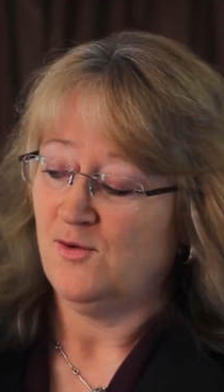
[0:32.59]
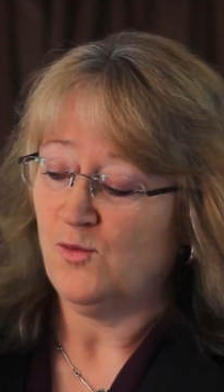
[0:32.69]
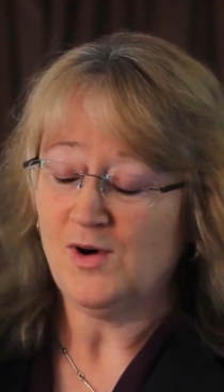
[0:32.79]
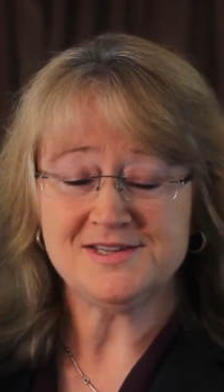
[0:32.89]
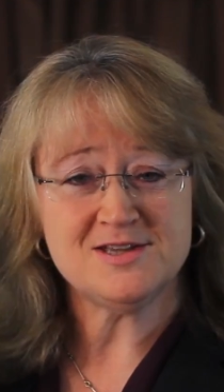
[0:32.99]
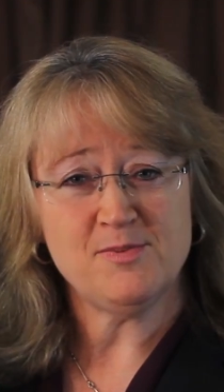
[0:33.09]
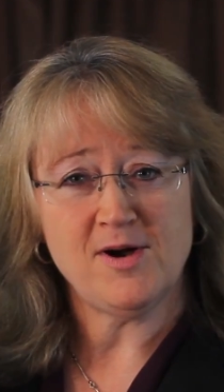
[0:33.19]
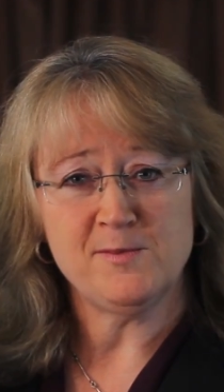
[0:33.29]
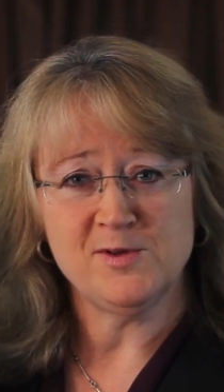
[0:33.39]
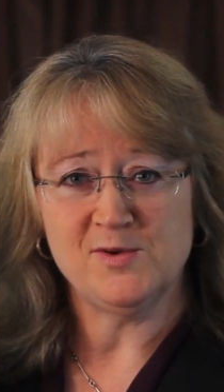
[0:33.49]
What's the
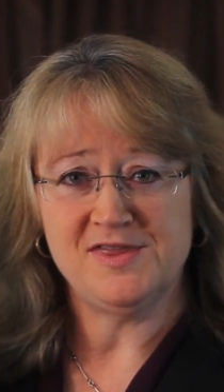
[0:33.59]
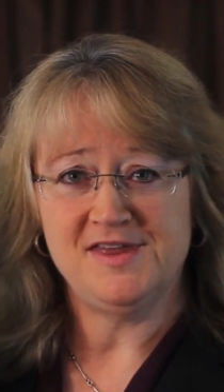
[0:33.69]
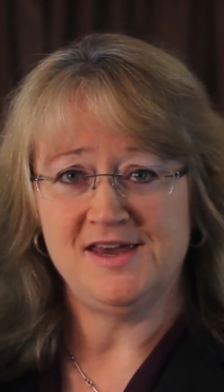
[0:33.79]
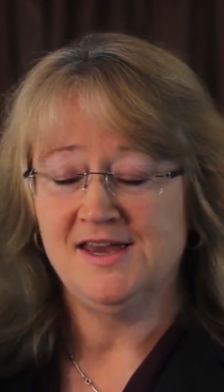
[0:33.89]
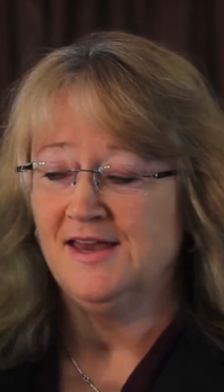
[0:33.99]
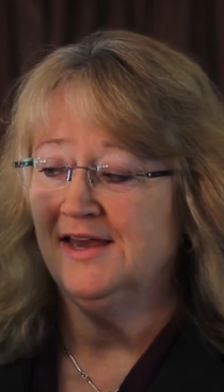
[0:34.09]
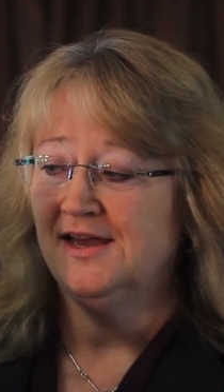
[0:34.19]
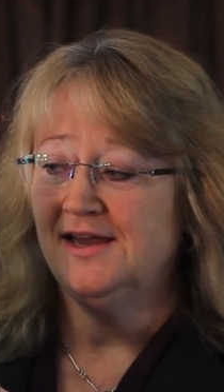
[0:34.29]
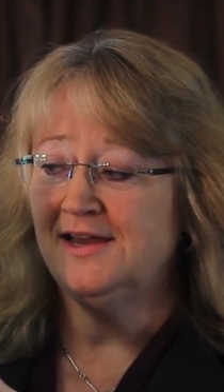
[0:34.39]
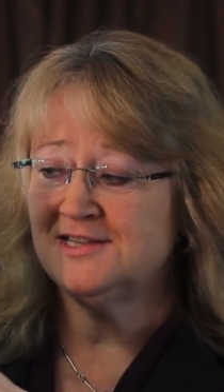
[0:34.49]
problem with it?
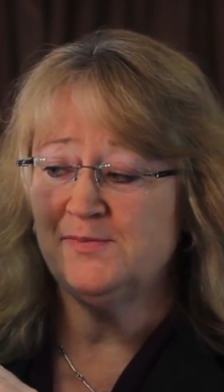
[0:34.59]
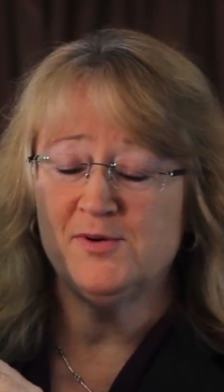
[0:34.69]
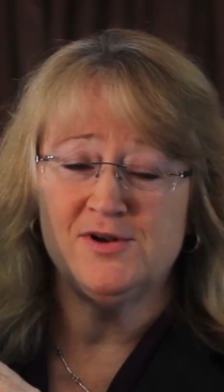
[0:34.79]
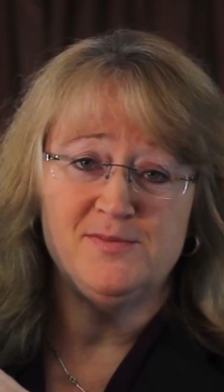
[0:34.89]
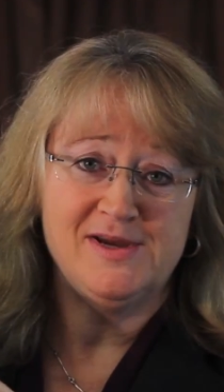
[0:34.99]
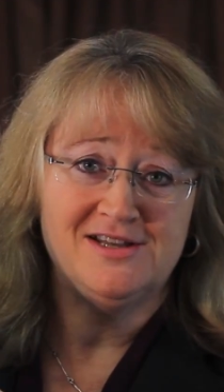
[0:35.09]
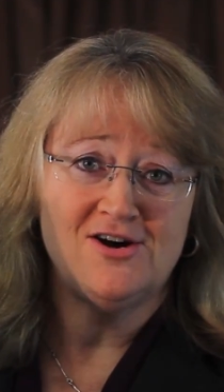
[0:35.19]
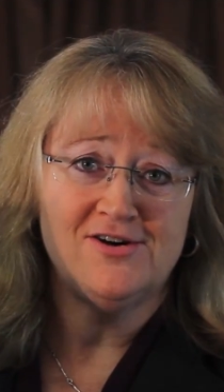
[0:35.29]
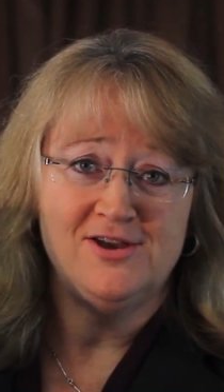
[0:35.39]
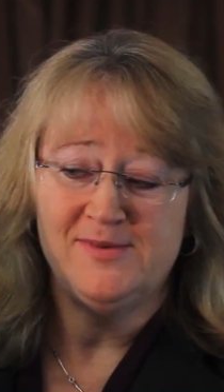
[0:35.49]
It's a pretty big
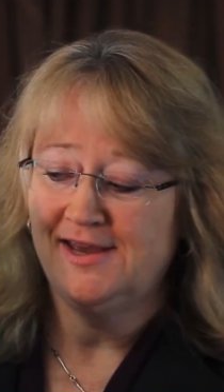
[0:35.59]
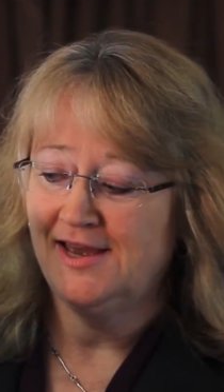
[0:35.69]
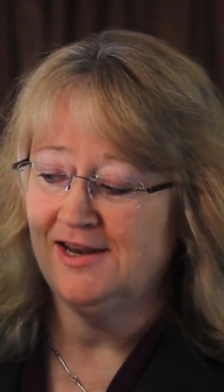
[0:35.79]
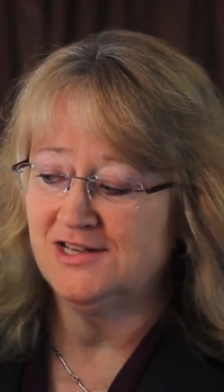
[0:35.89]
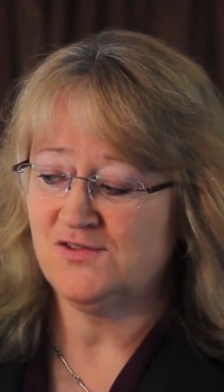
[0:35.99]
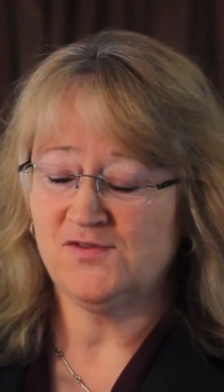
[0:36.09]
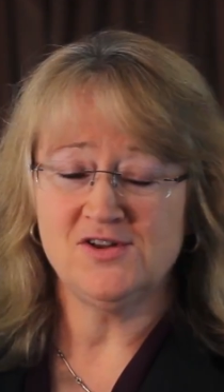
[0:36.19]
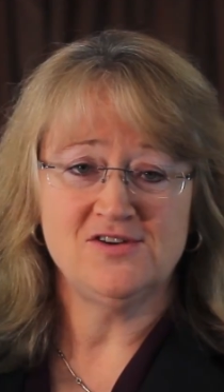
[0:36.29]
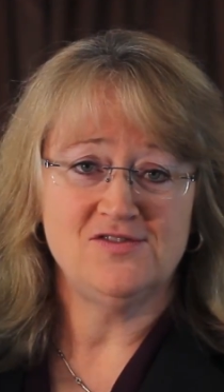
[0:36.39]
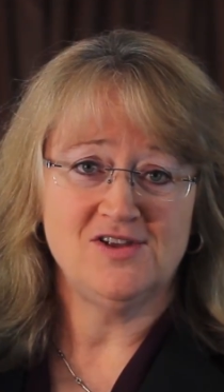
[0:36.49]
document, and it's
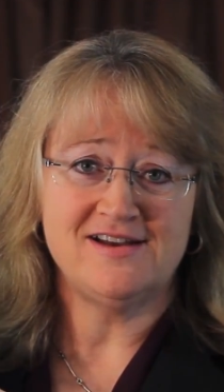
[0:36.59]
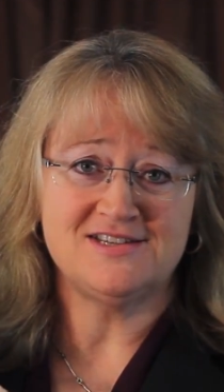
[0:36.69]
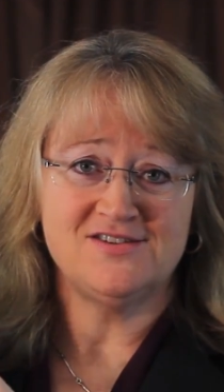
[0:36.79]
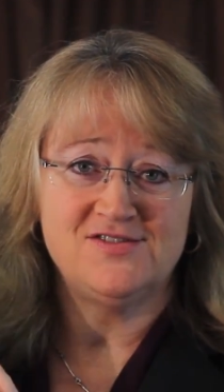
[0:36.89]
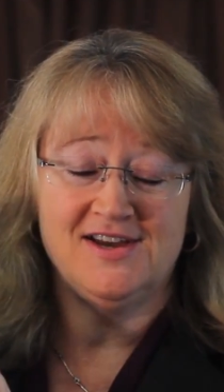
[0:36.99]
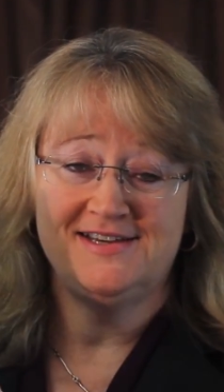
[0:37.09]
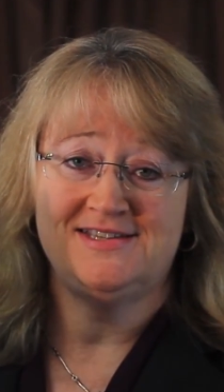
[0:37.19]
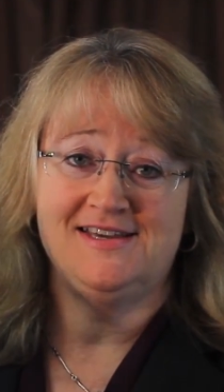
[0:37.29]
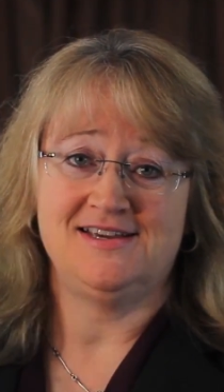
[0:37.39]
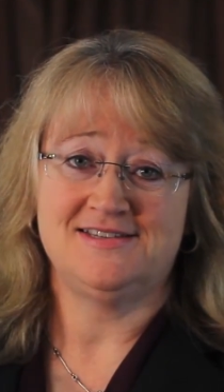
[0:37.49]
full of lots of nice
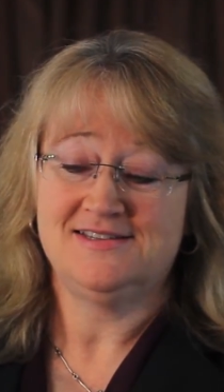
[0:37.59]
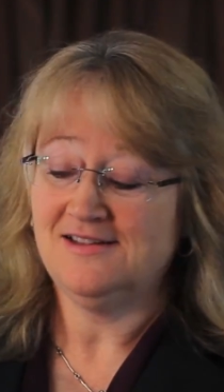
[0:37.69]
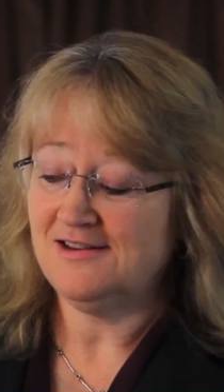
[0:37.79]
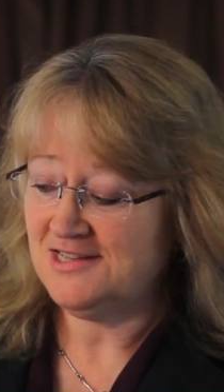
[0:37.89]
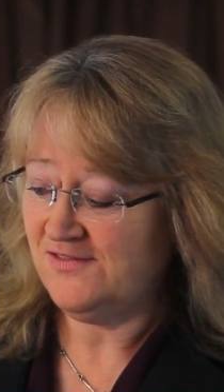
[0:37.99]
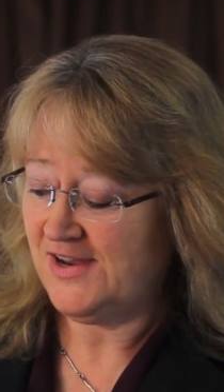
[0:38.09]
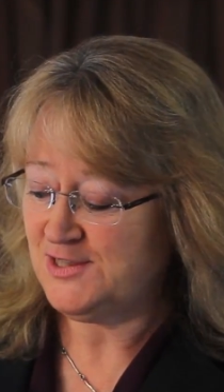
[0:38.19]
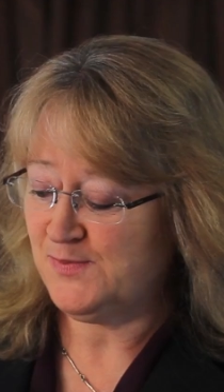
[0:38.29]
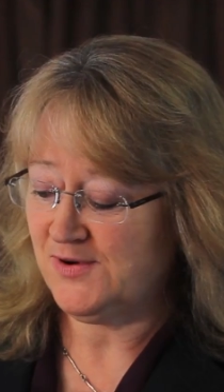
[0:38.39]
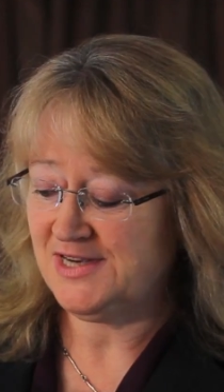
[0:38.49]
things, lots of
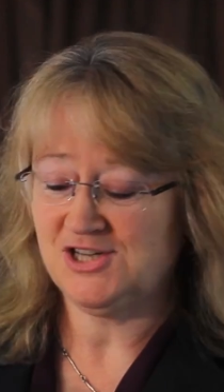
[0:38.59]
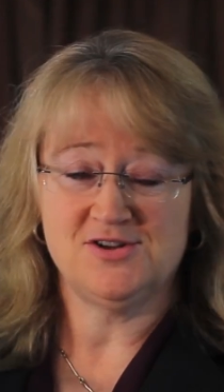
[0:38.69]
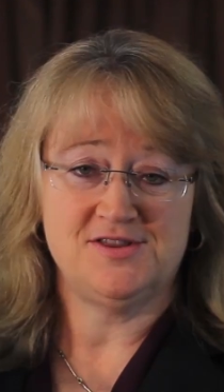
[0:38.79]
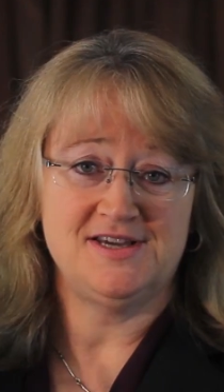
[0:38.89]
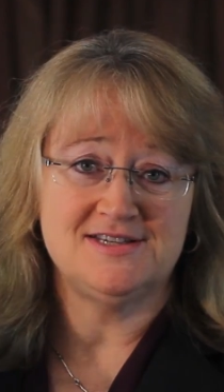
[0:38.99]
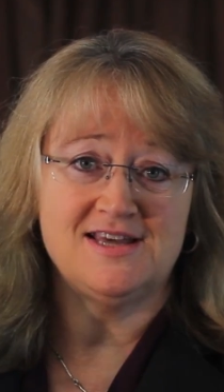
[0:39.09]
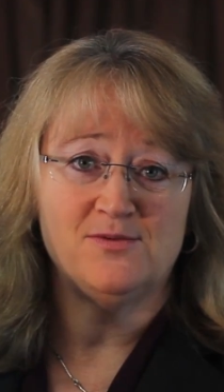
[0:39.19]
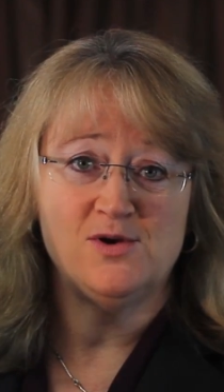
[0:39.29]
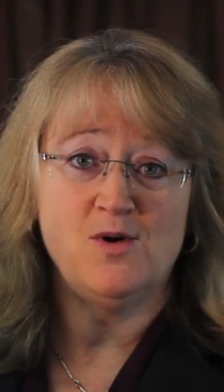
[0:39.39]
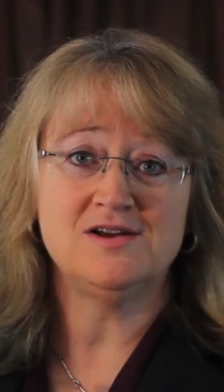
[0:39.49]
aspirational things
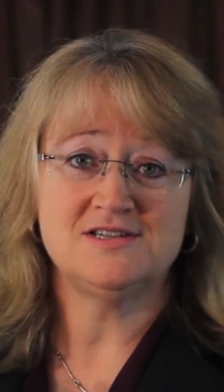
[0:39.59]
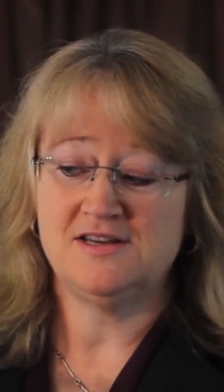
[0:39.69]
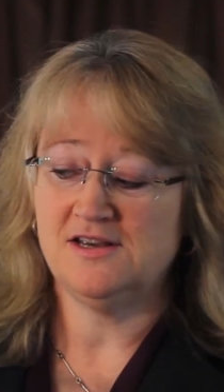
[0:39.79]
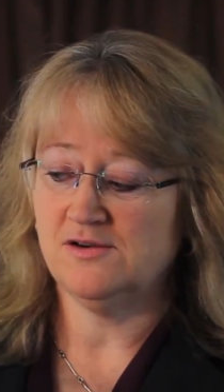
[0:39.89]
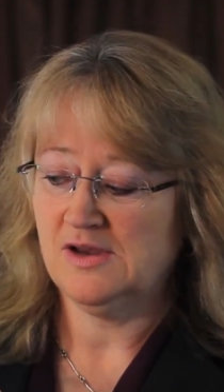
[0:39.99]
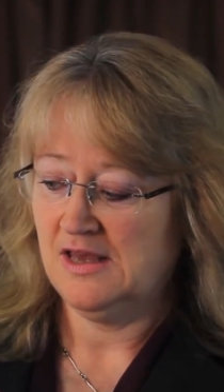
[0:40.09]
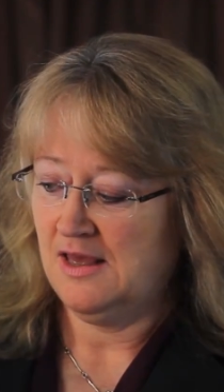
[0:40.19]
that we want to do.